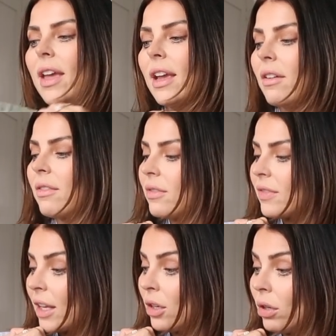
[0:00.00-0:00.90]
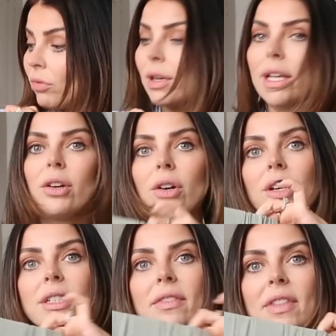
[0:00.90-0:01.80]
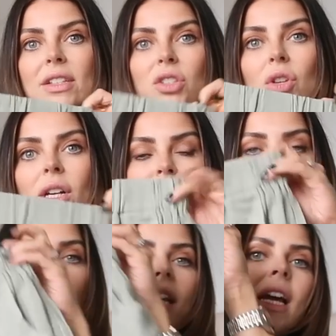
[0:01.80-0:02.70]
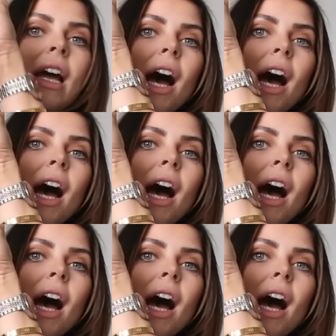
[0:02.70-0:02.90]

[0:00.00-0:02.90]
They look really good. They're stretchy.